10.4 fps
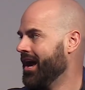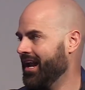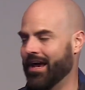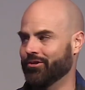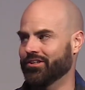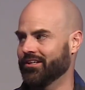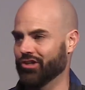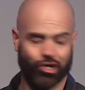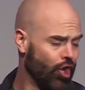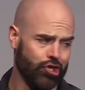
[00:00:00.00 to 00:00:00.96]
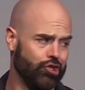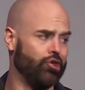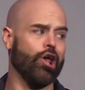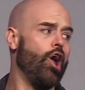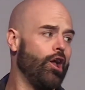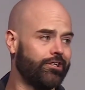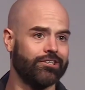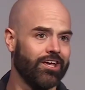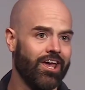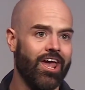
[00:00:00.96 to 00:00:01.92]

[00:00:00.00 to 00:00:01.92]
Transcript: And Abishai's like, "Yes."